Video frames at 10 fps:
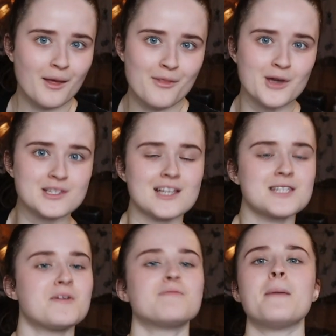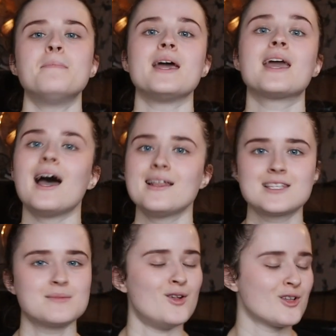those are some of my big and
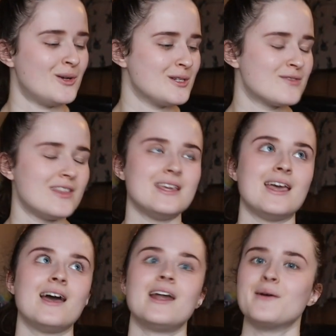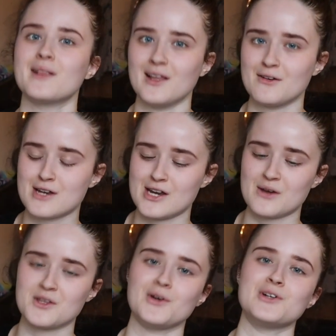small goals for the year, and I would love to know
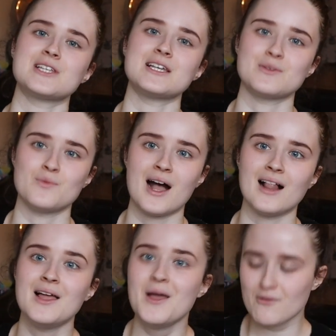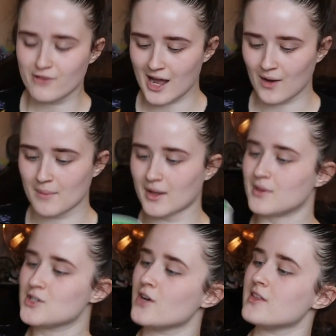yours as well. For now, I'm going
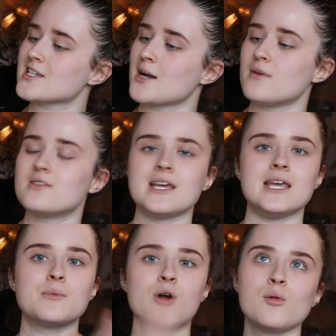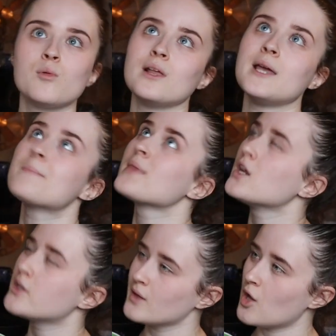to enjoy this cup of tea, probably
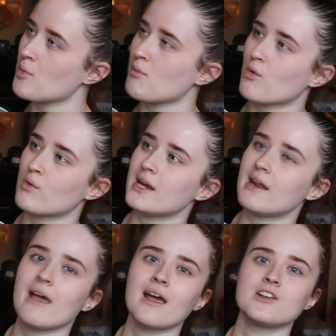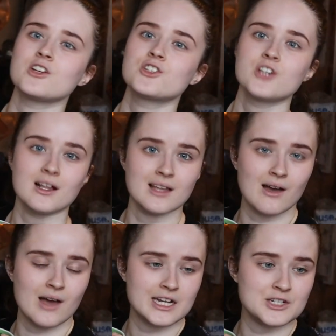do a little bit more reading and just chill
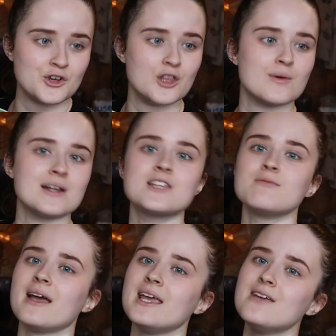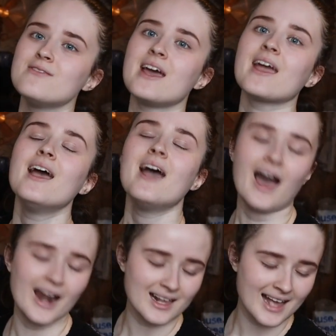out and enjoy the rest of my evening,
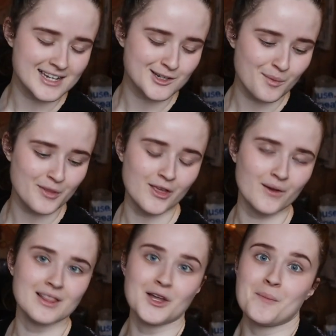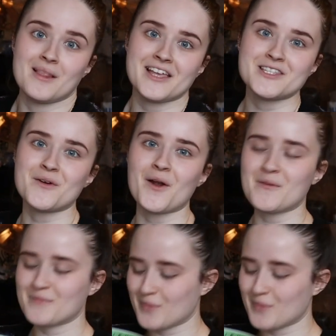and I'll catch up with you a little bit later on.